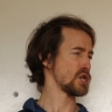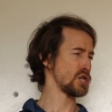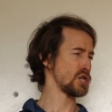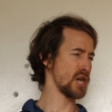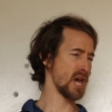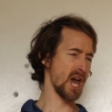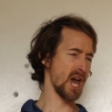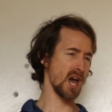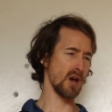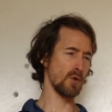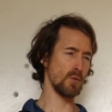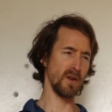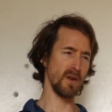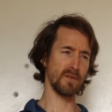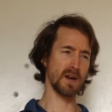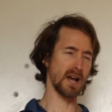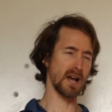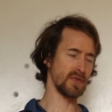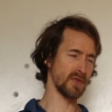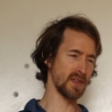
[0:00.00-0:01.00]
Yeah,
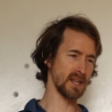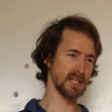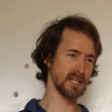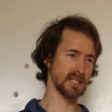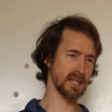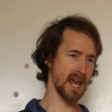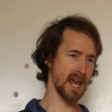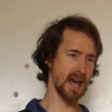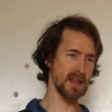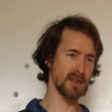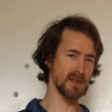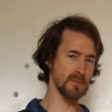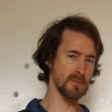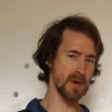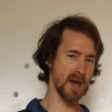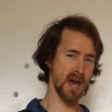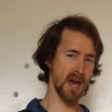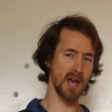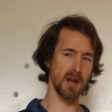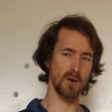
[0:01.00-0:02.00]
we've got this cat in the
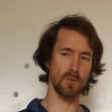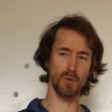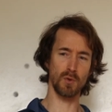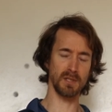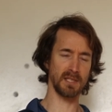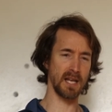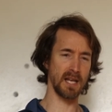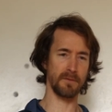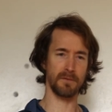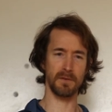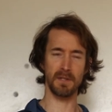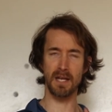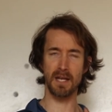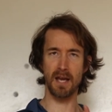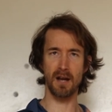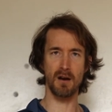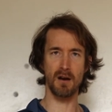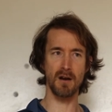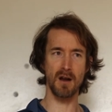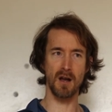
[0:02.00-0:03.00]
bag. We'll definitely
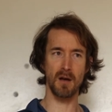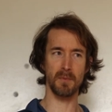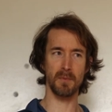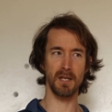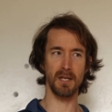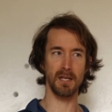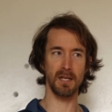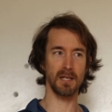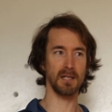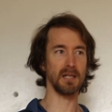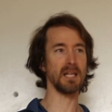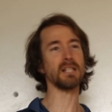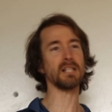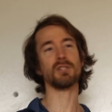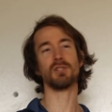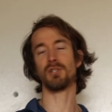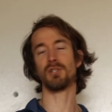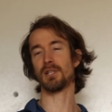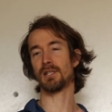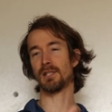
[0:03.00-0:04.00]
get our nominee in.
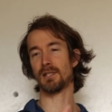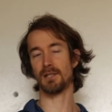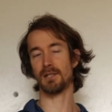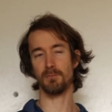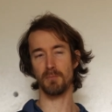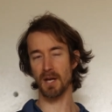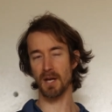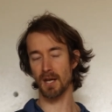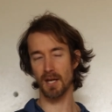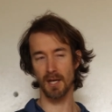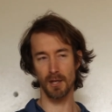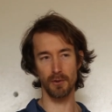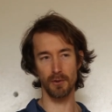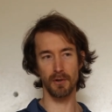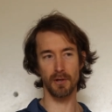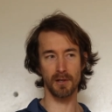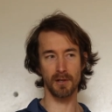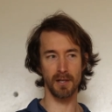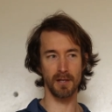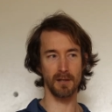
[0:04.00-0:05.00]
Let's just pick
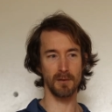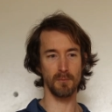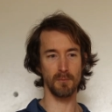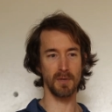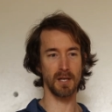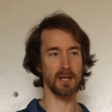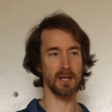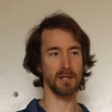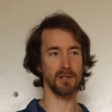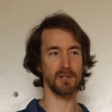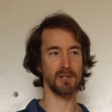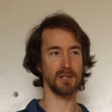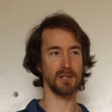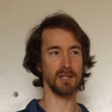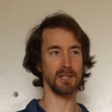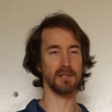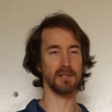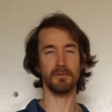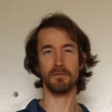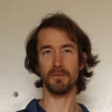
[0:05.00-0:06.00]
Hillary Clinton because
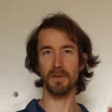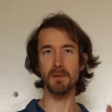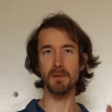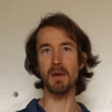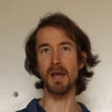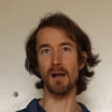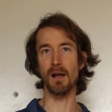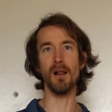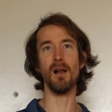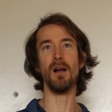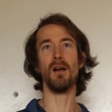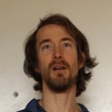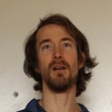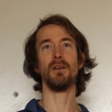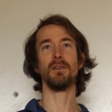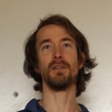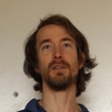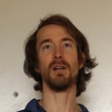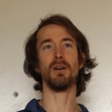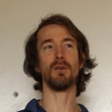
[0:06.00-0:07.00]
she's a female,
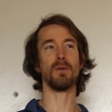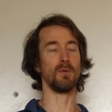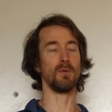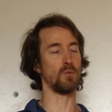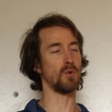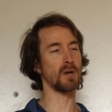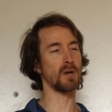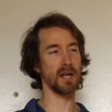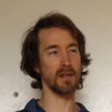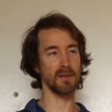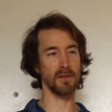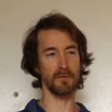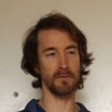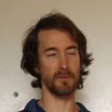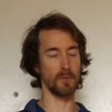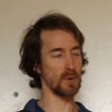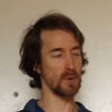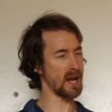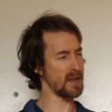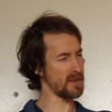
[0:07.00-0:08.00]
and we got
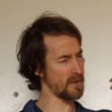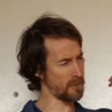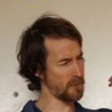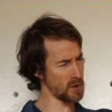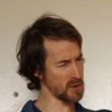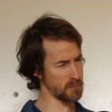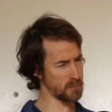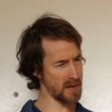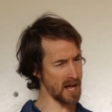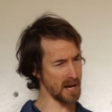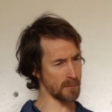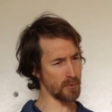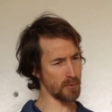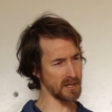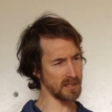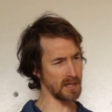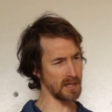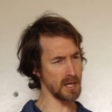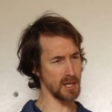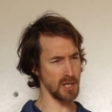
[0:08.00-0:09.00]
the first black
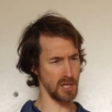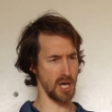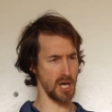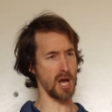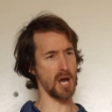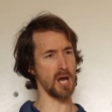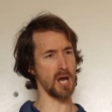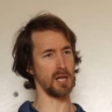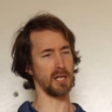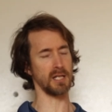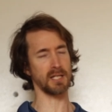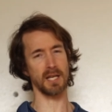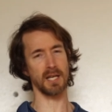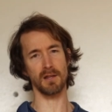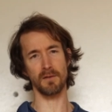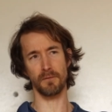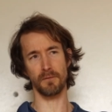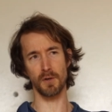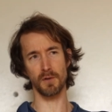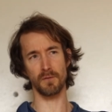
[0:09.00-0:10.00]
president. Yeah, let's
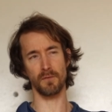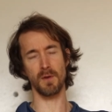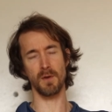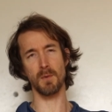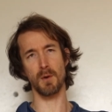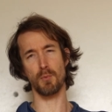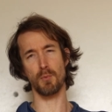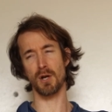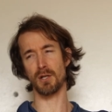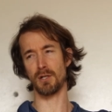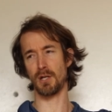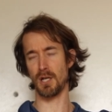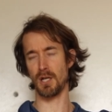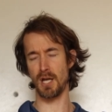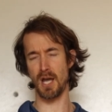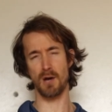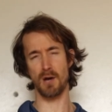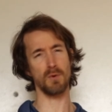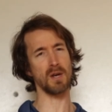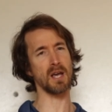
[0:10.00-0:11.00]
get the first female president.
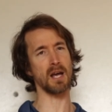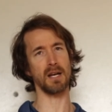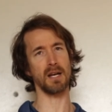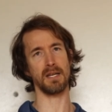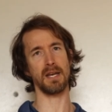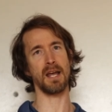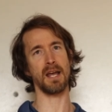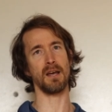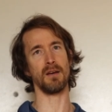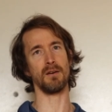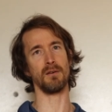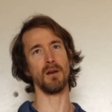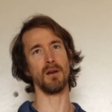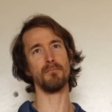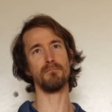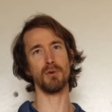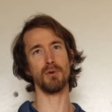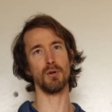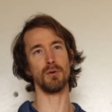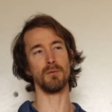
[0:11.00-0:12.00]
Yeah, we got it down.
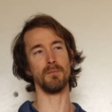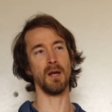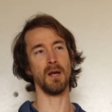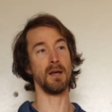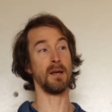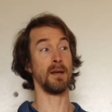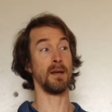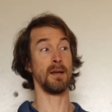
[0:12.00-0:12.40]
Boom.